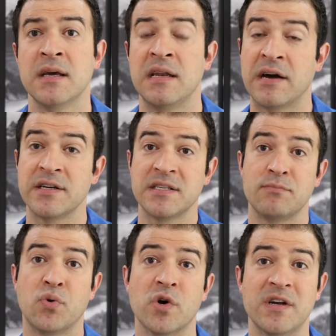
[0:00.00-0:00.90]
Now it is
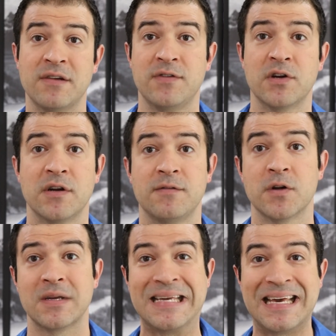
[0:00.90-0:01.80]
important if
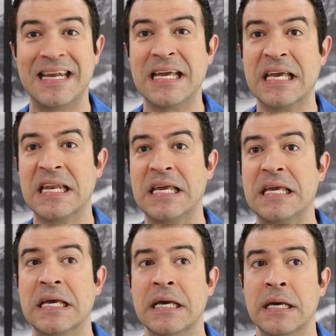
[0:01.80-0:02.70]
you're getting
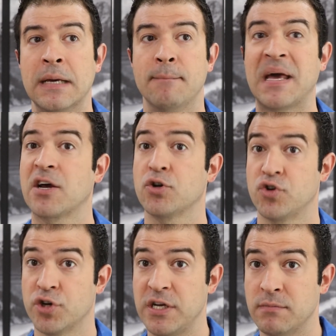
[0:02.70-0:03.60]
any medical
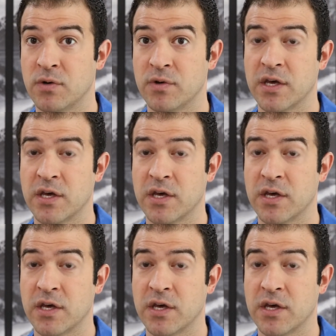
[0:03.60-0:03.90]
treatment with